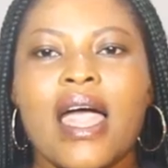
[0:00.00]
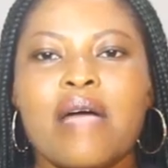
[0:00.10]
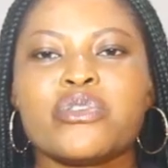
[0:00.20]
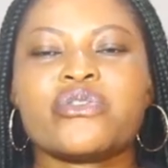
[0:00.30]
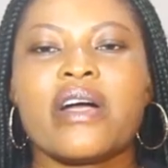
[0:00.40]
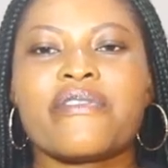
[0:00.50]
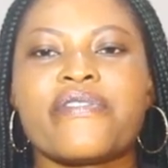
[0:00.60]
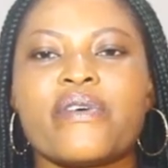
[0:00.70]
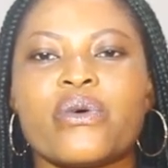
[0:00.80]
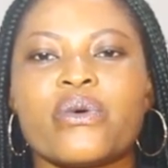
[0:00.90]
Ebusua
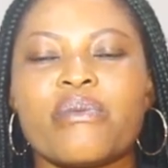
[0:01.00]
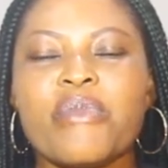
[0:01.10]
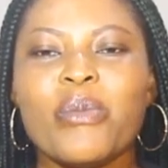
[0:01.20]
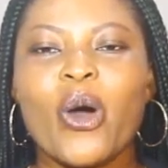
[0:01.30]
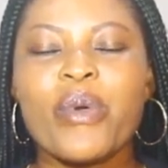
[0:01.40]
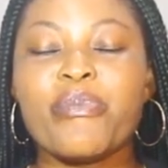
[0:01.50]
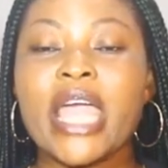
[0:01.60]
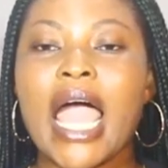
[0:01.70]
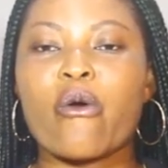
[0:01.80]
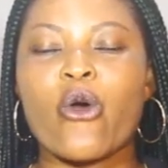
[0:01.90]
fo me mo bi
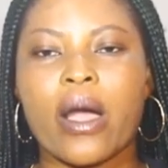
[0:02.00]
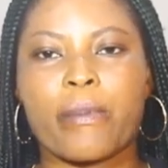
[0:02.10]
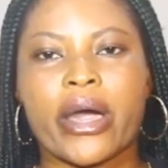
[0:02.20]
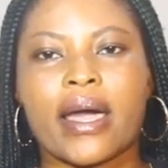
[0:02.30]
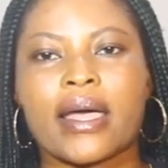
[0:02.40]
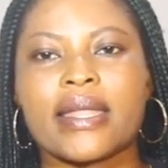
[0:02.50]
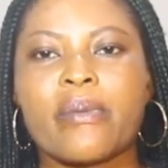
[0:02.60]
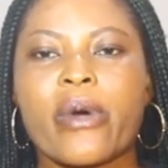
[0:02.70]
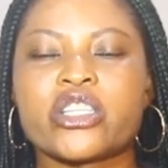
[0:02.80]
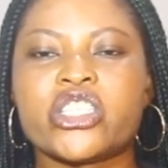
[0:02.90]
bia kwa ba de
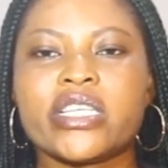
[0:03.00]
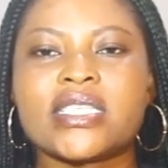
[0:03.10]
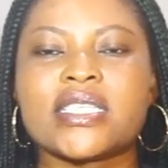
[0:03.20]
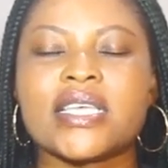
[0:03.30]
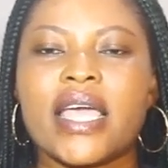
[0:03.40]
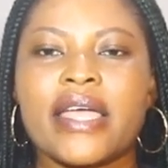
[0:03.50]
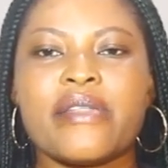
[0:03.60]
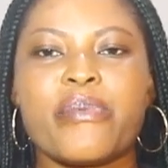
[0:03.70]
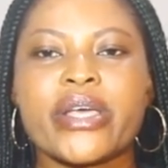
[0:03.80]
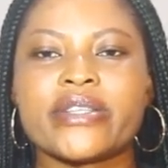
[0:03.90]
ba
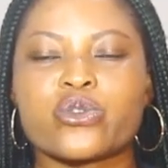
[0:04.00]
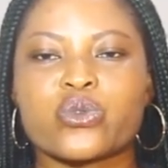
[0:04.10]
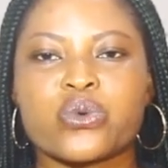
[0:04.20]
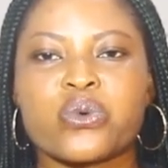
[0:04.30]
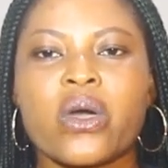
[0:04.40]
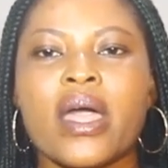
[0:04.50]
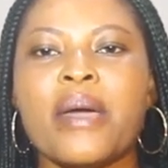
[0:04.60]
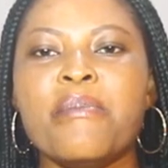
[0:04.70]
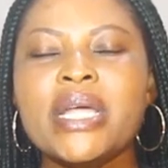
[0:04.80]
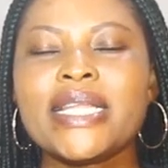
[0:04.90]
GCN page so
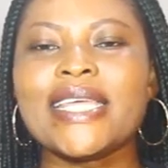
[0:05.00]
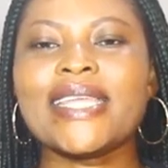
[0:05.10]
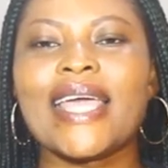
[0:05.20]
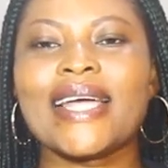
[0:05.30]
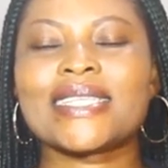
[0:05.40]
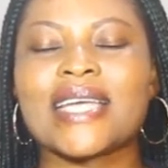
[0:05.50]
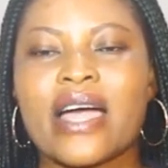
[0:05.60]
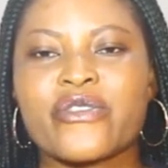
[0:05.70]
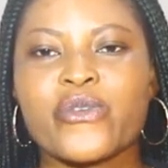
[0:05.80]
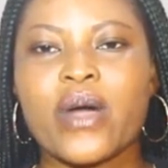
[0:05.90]
me din e de
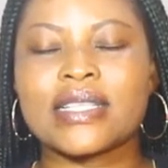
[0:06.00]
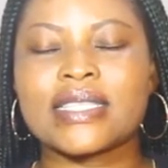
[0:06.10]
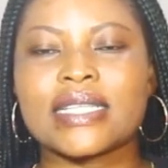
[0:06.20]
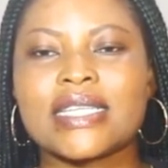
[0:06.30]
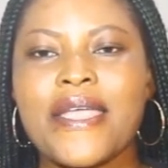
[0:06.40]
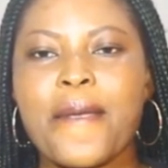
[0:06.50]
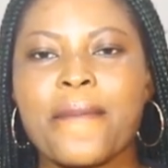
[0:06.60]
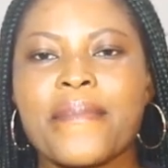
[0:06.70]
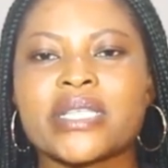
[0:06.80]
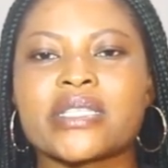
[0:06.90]
adwoa setting
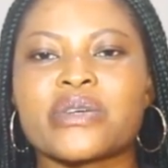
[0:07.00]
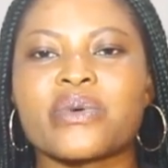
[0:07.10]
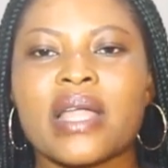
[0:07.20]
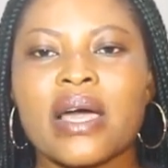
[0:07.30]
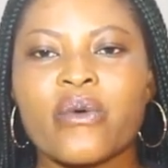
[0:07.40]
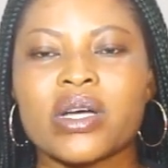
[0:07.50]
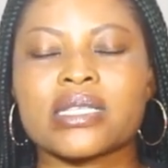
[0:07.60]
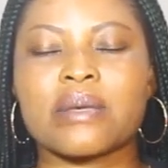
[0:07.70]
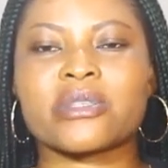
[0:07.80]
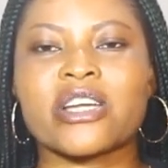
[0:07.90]
mesro na wa
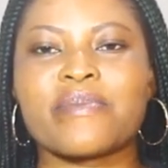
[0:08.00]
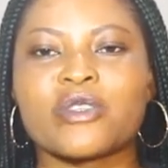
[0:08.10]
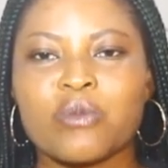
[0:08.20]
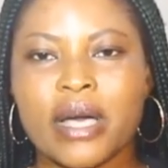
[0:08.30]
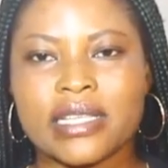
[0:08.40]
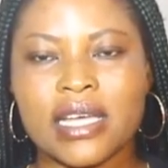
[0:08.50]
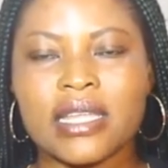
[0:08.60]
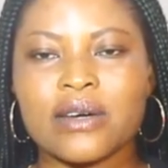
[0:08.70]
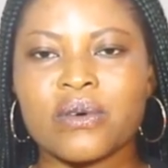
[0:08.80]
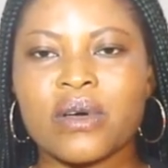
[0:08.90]
subscribe to my
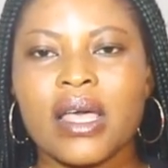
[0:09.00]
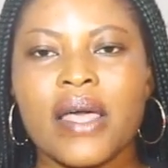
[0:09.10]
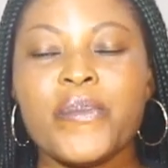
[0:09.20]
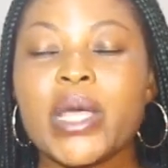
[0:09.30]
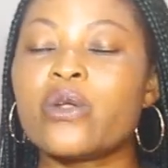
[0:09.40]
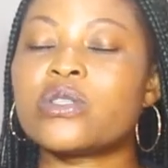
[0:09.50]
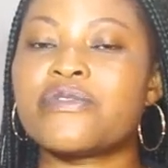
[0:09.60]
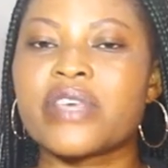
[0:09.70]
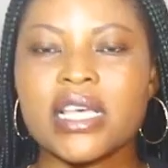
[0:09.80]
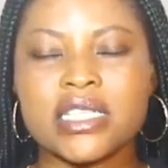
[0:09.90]
channel me a
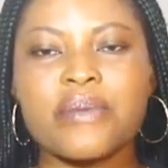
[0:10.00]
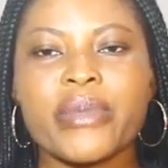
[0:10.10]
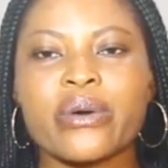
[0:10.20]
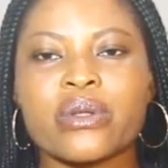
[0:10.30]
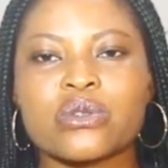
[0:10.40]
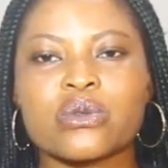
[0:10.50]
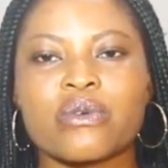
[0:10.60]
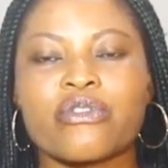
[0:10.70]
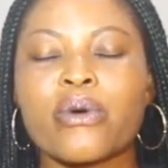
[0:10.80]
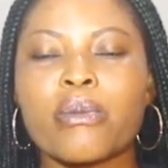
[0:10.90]
notification bell on
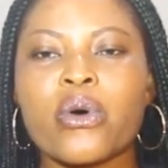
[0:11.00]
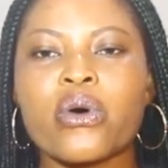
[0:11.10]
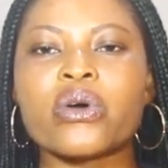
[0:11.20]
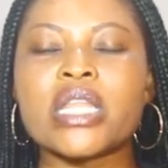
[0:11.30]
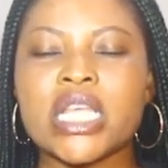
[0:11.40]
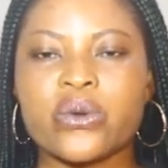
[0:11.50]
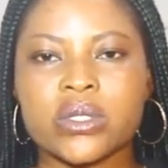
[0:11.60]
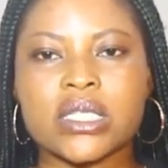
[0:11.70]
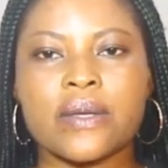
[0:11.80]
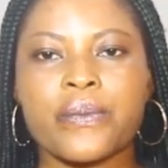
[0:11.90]
so for more
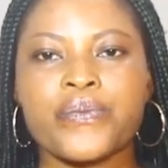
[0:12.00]
news